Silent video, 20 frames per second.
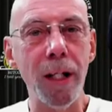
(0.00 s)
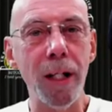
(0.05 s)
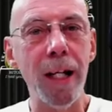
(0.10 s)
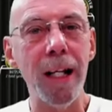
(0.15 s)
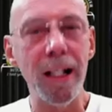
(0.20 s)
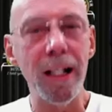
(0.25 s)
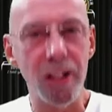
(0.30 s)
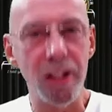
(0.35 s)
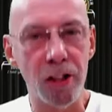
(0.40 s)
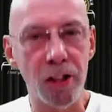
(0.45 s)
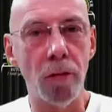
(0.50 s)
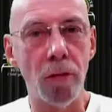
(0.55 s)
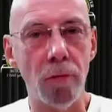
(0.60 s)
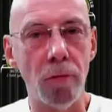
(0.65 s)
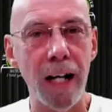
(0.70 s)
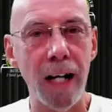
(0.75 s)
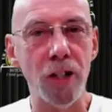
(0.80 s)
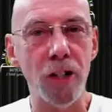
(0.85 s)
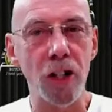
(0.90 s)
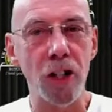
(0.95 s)
it is
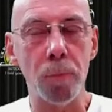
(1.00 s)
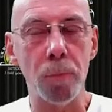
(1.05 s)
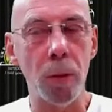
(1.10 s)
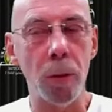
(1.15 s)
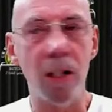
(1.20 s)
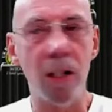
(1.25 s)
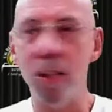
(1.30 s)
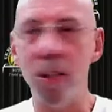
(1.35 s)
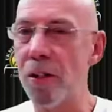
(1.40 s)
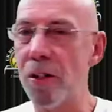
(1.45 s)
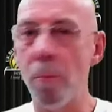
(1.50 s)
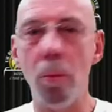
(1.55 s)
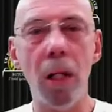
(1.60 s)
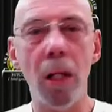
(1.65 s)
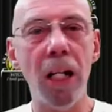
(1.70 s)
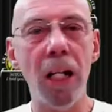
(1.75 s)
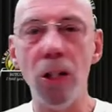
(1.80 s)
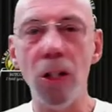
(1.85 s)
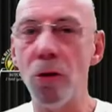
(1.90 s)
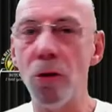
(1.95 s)
courageous, because the
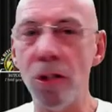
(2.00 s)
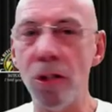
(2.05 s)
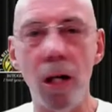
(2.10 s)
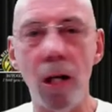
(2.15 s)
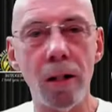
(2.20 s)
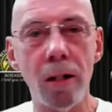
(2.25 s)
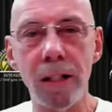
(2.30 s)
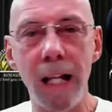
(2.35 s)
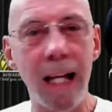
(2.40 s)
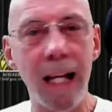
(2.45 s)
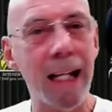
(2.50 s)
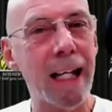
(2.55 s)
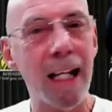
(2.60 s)
minute you start telling